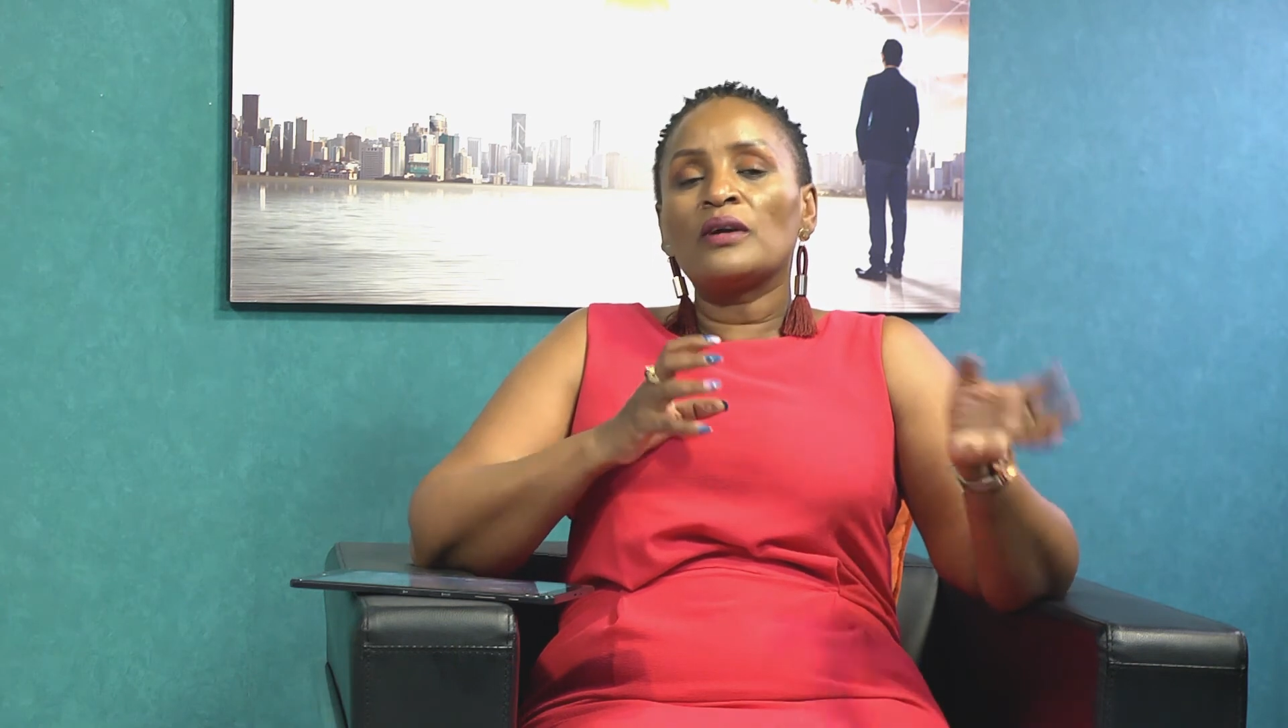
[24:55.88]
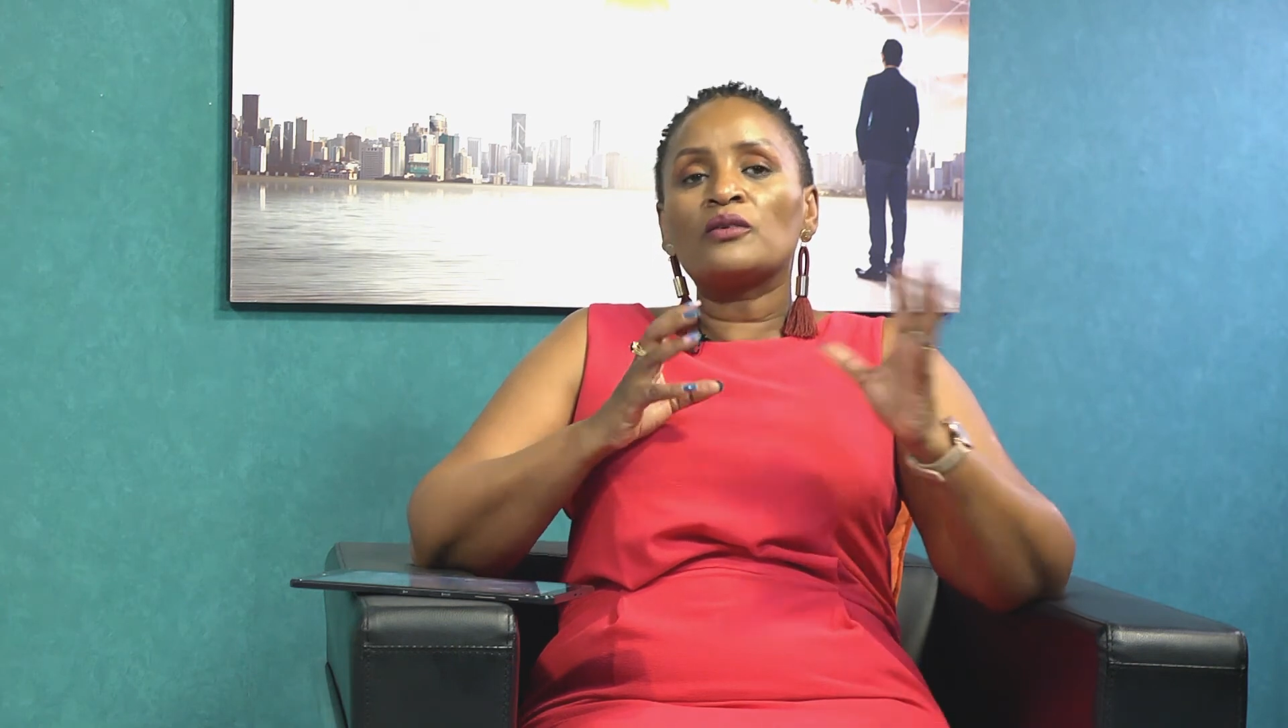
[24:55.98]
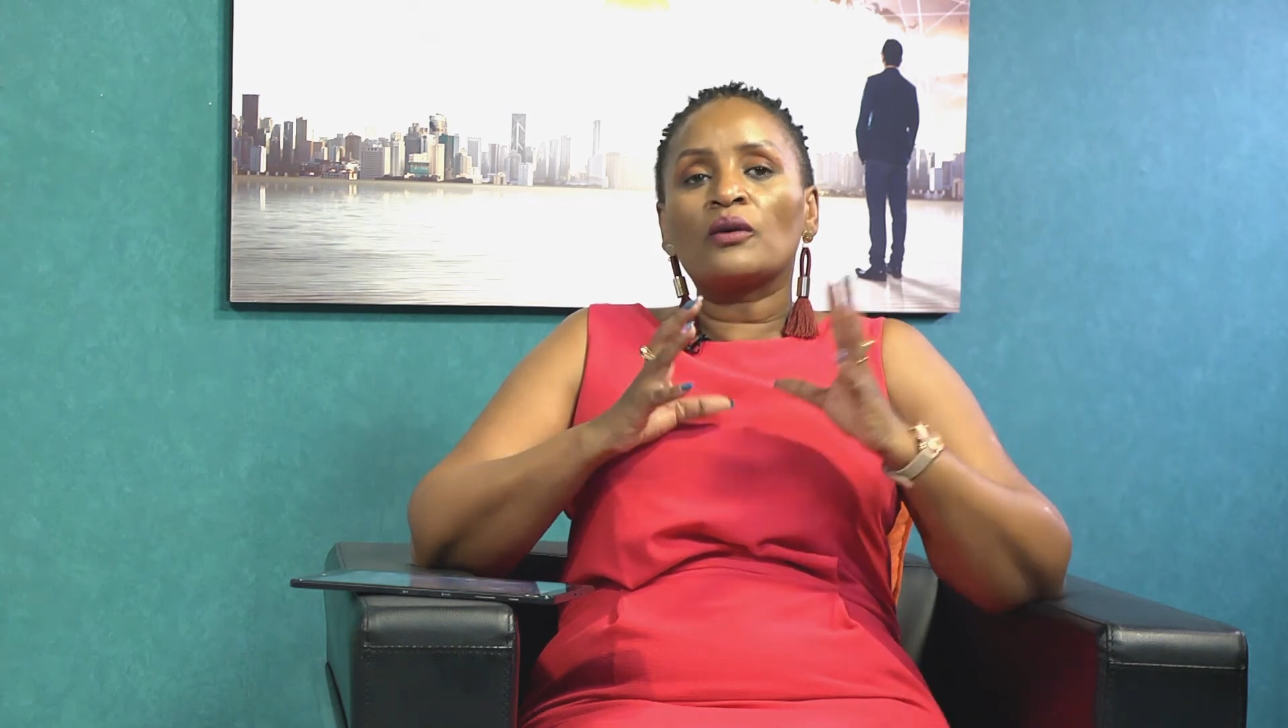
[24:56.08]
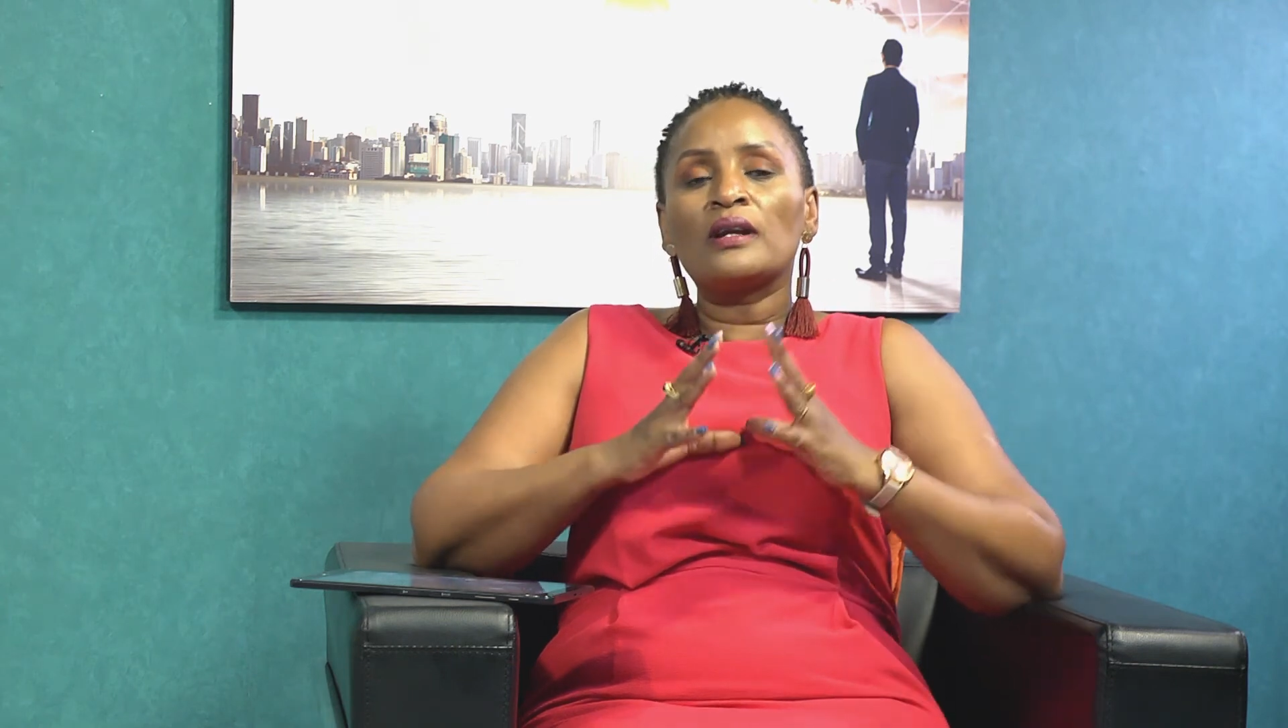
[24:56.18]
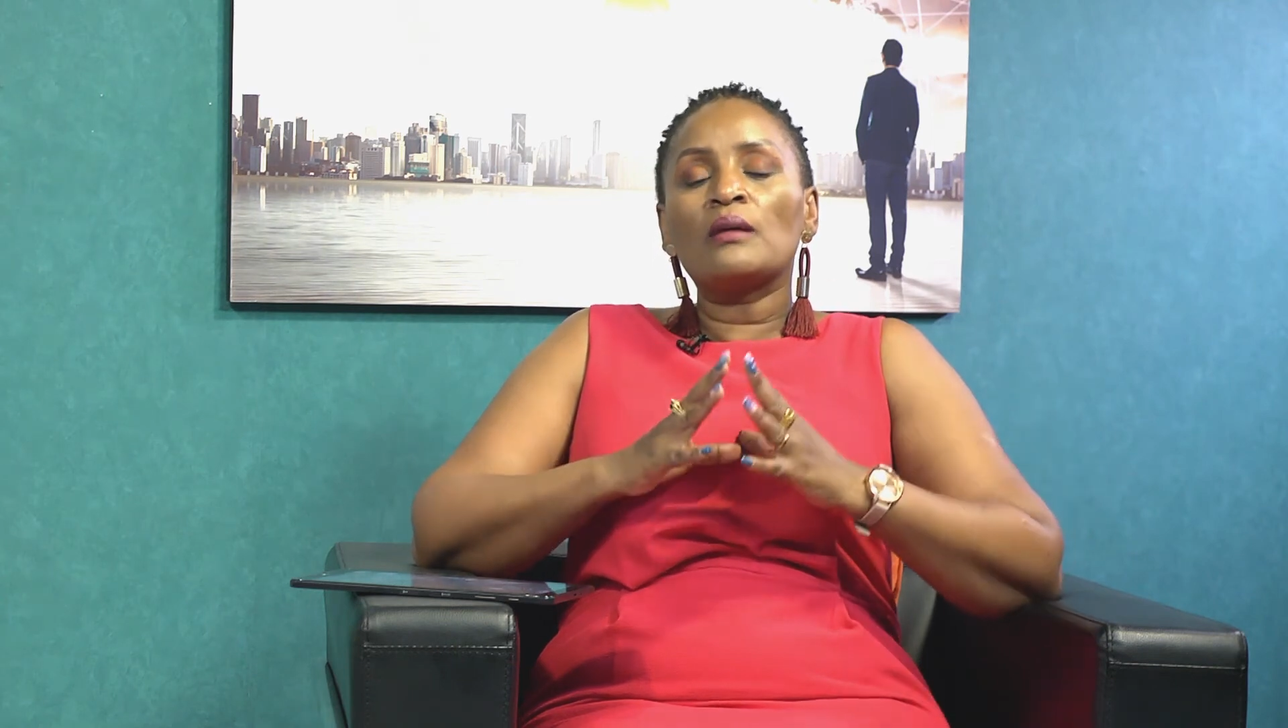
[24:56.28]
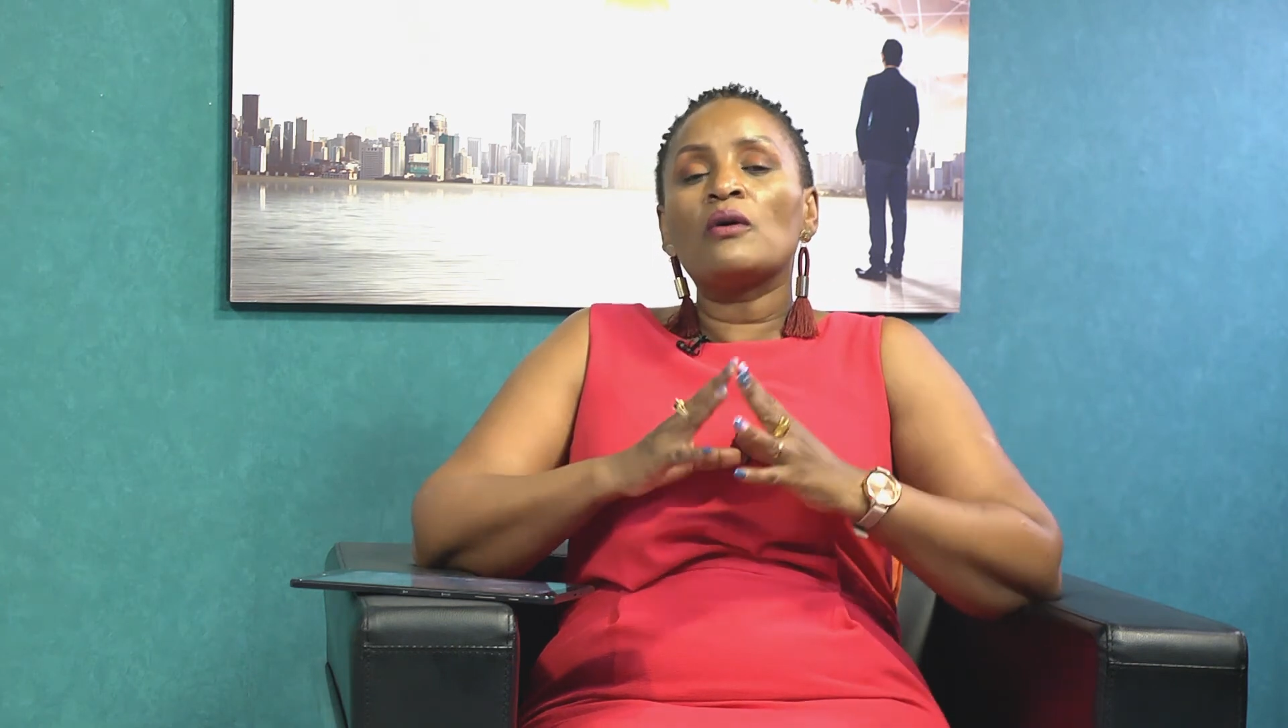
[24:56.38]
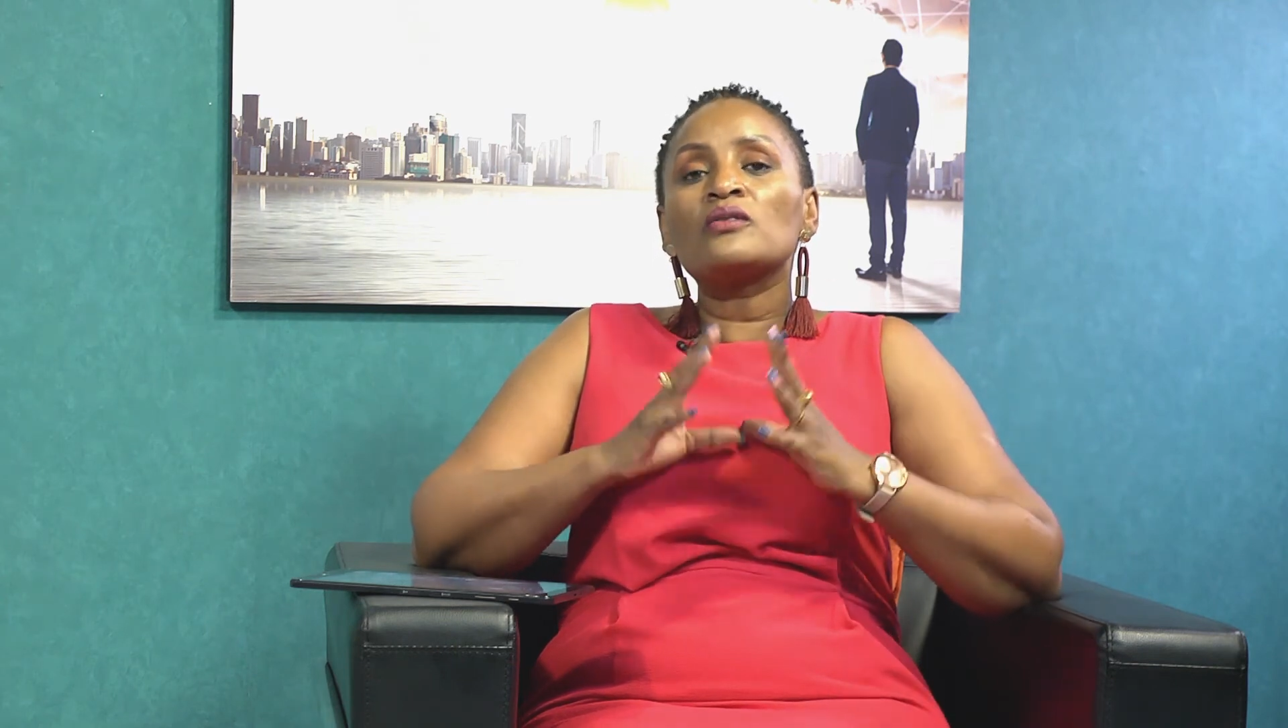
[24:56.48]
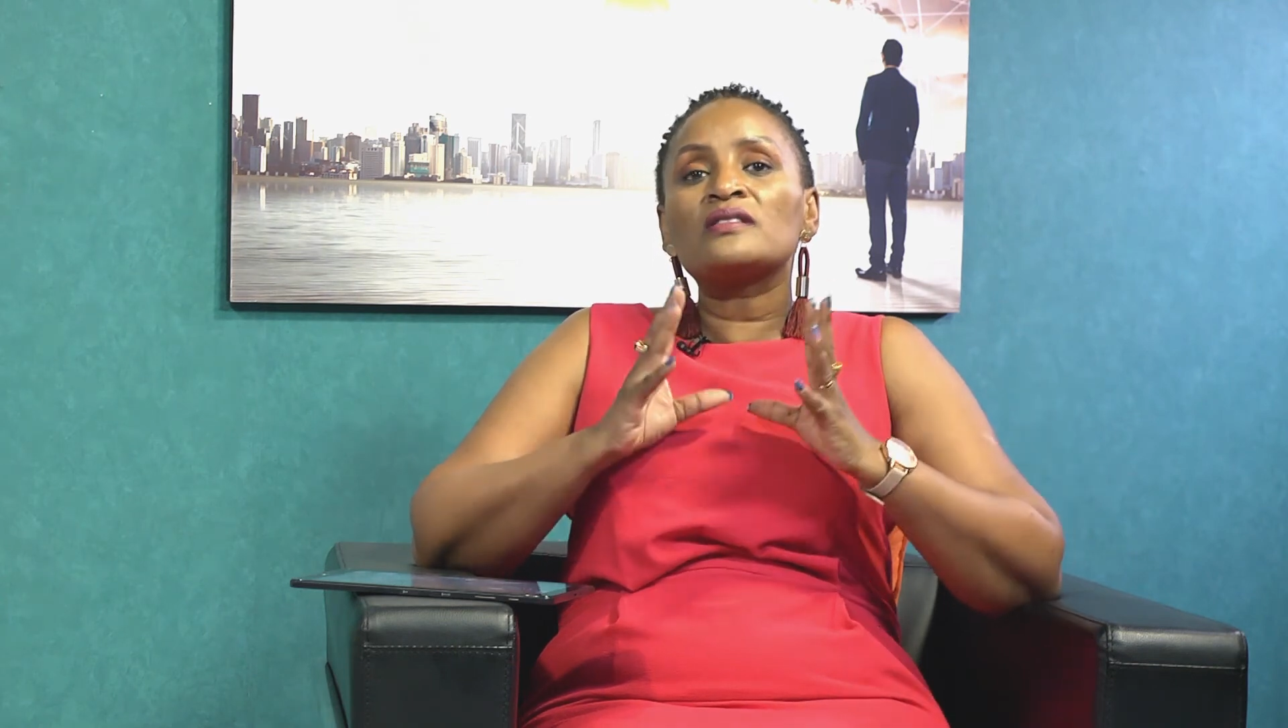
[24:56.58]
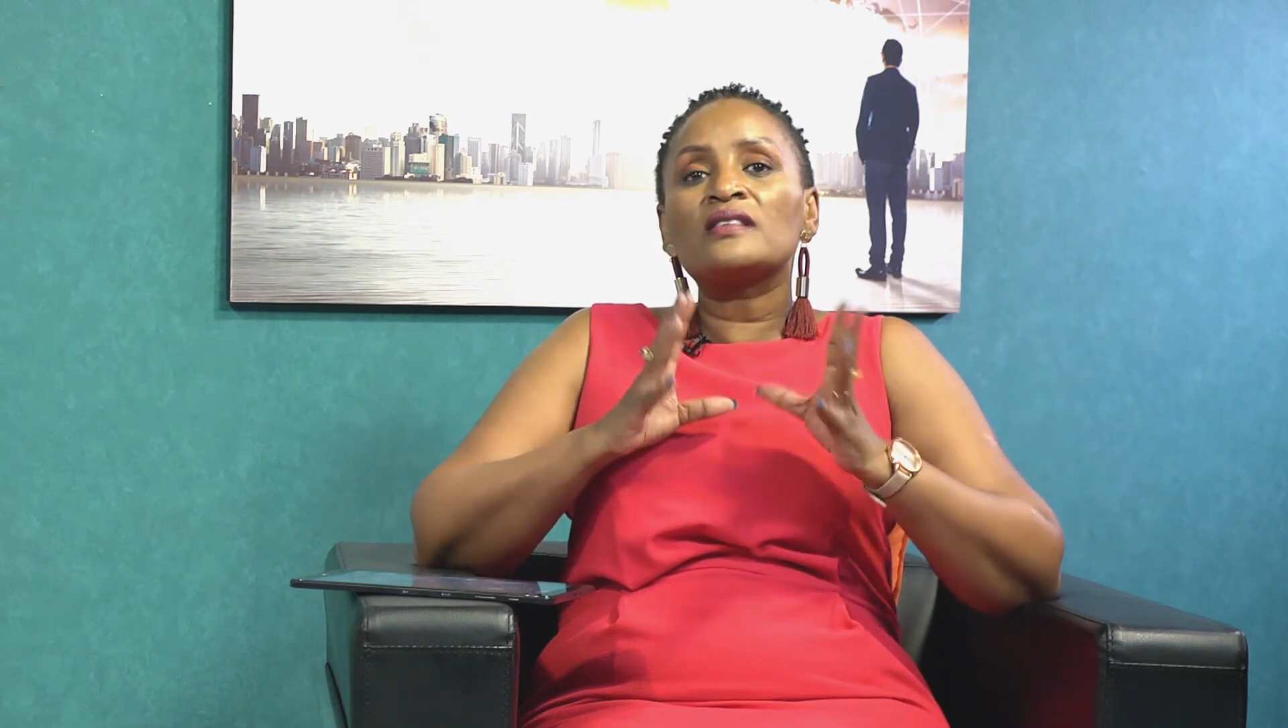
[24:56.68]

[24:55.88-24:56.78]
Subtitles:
We are talking about